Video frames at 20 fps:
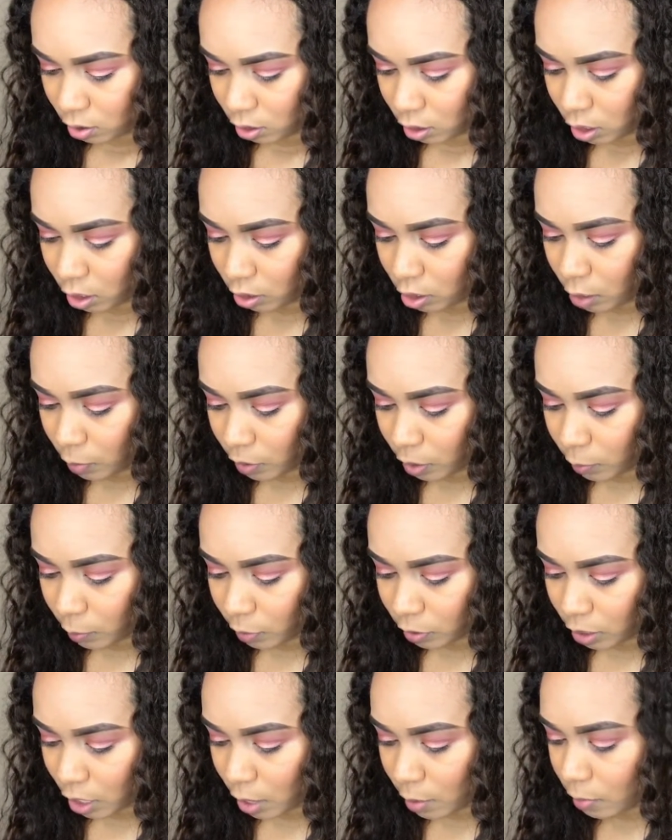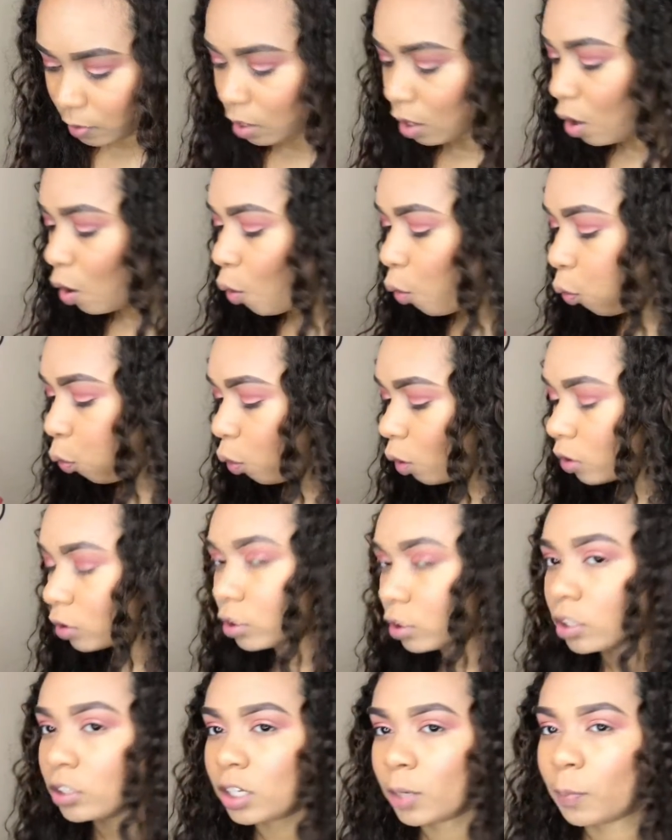And I think I'm going to put that
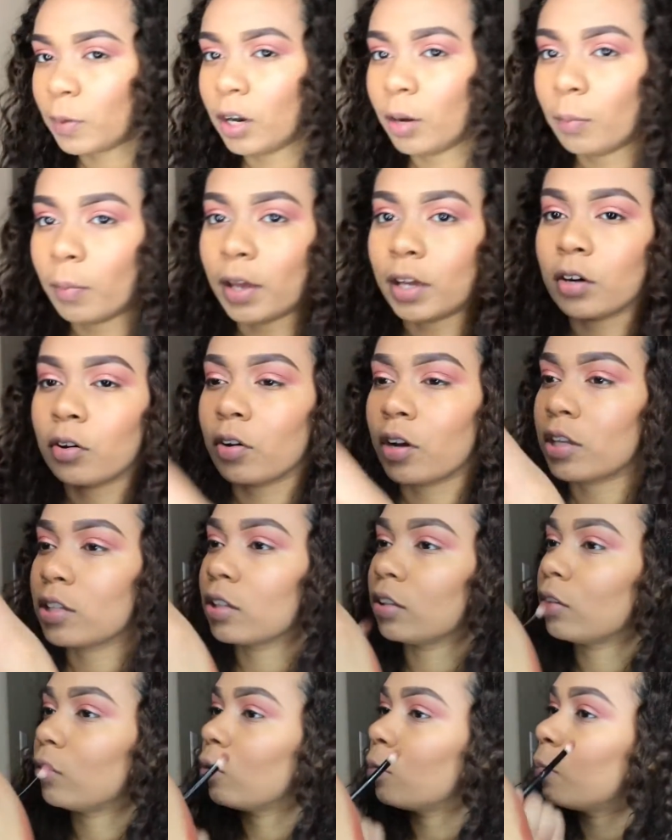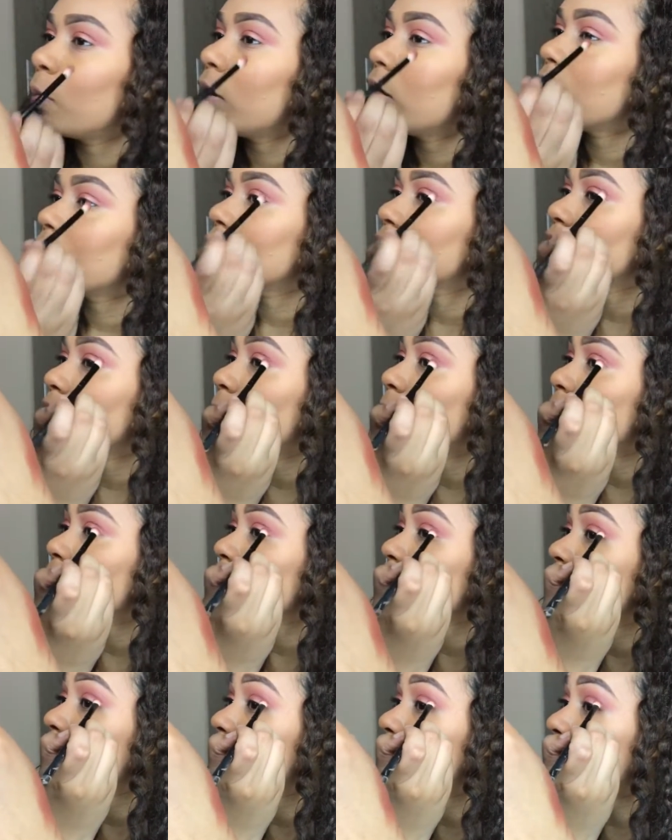to deepen up my crease a little bit. So I'm just
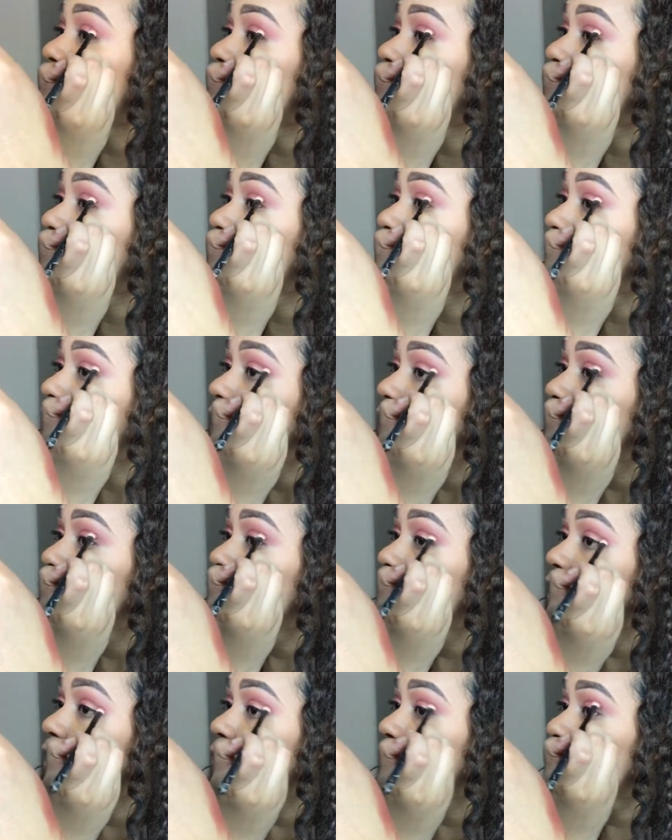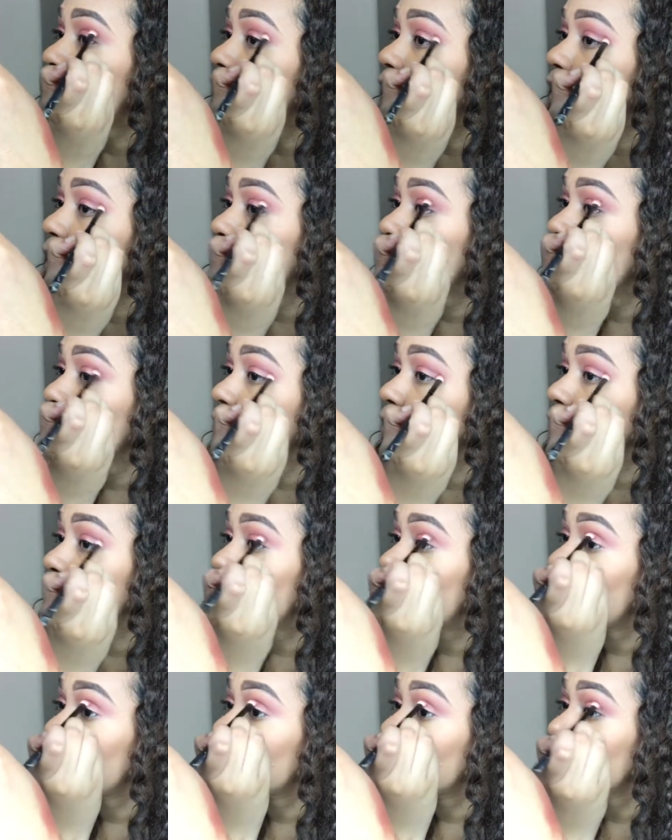going to add it right in my
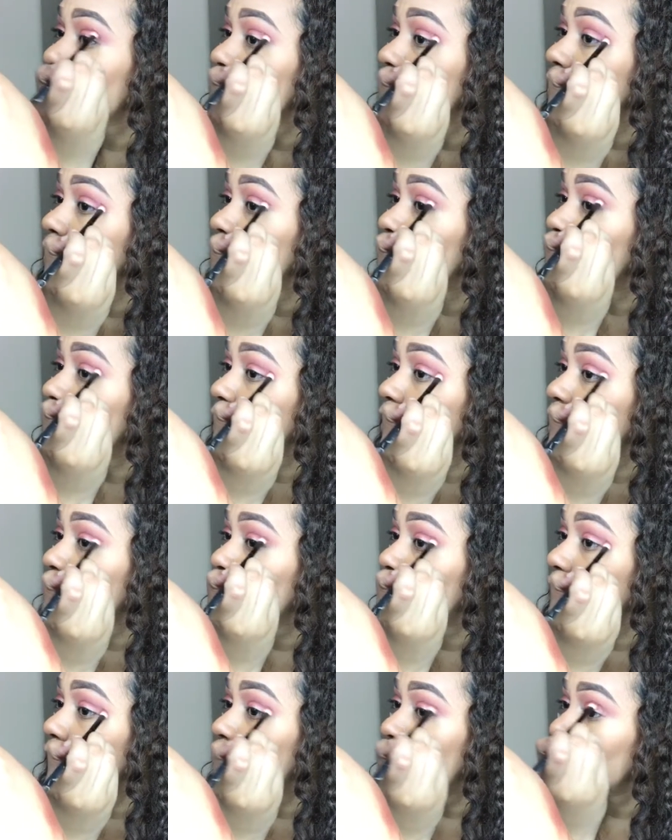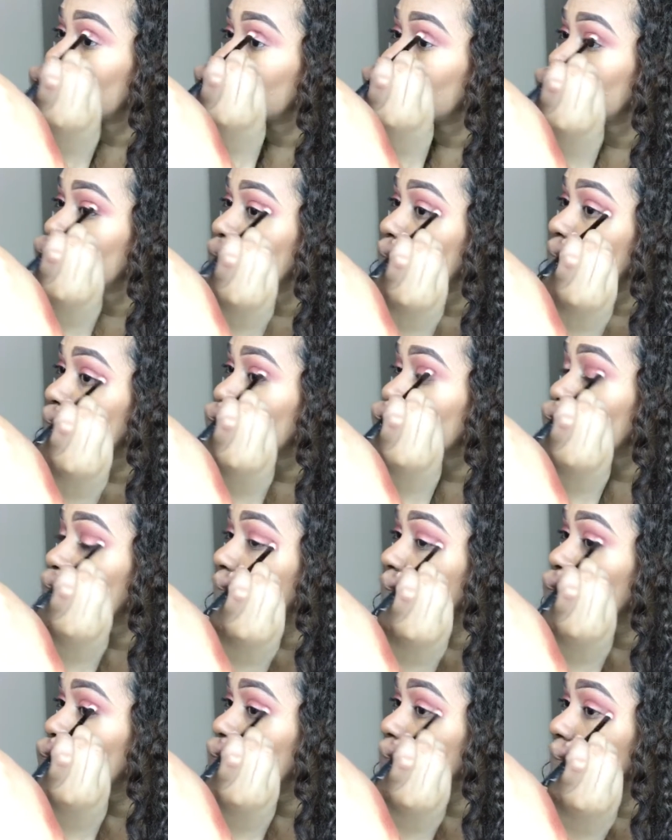crease. I'm not going to blend it too much so it
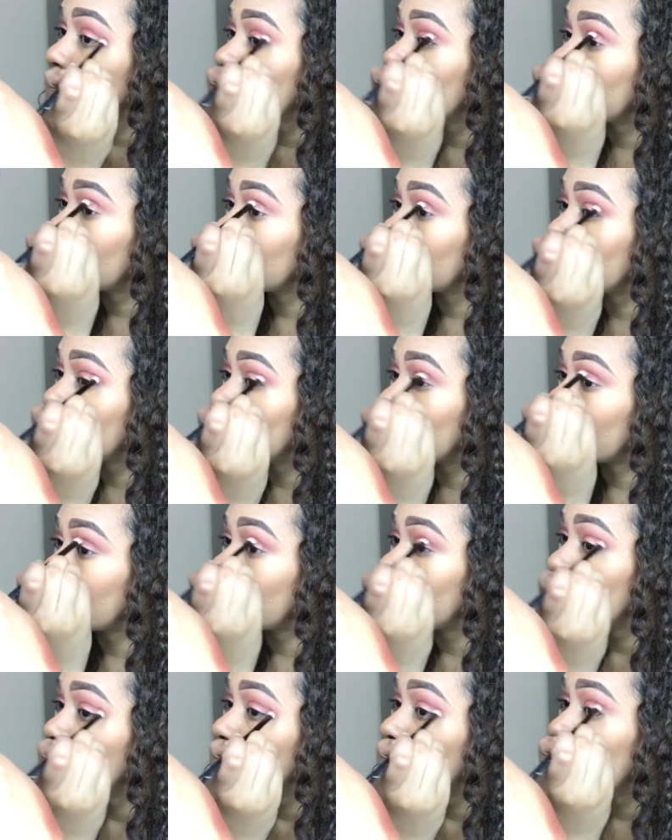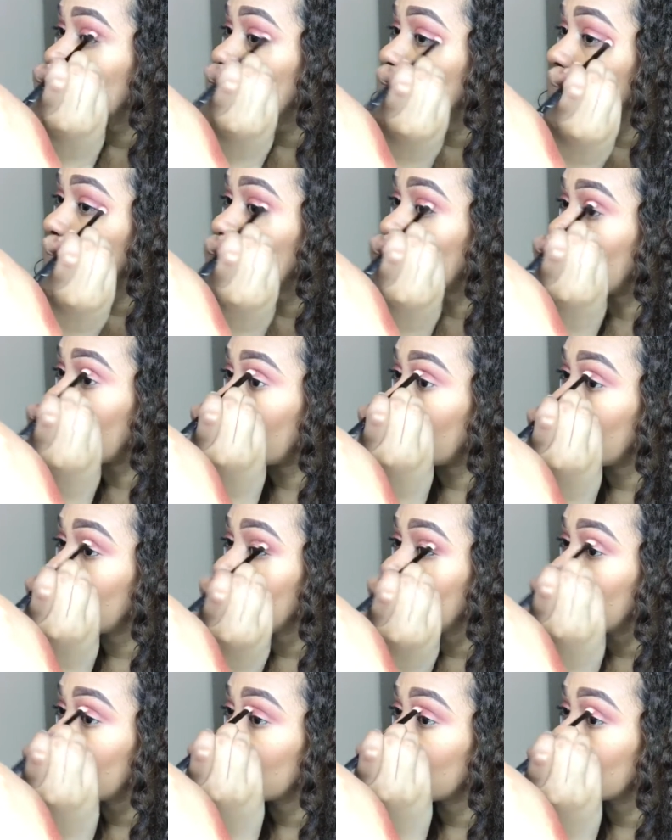can look a little
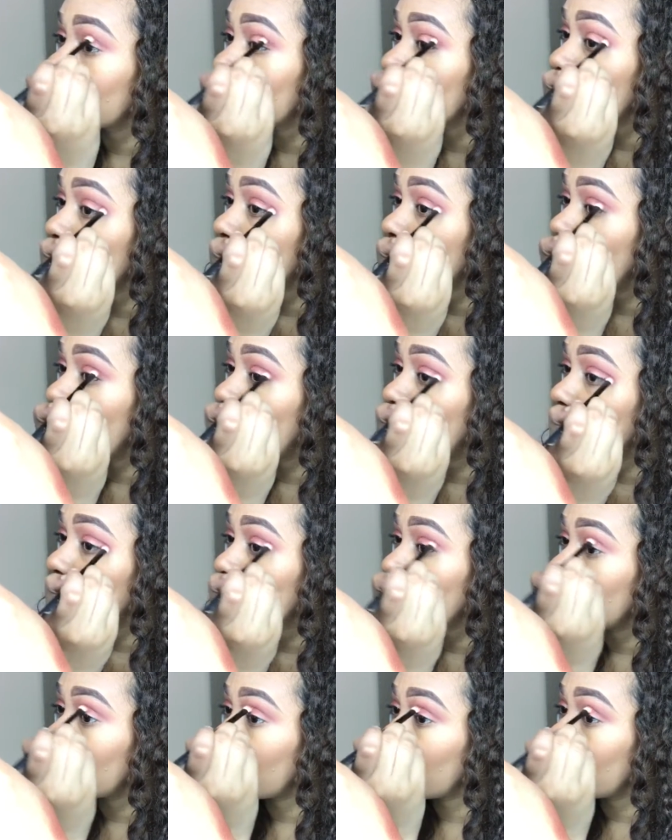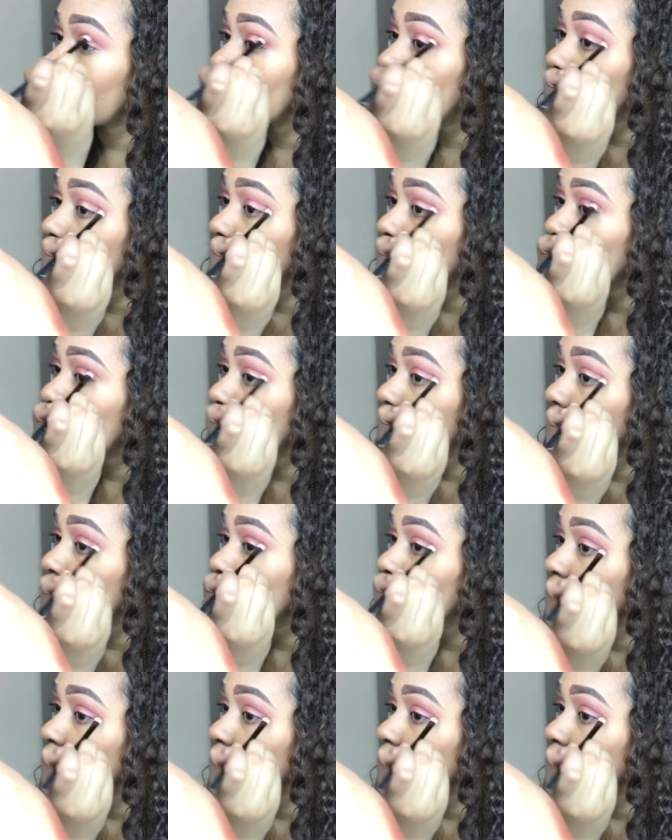defined. So just going right down my crease.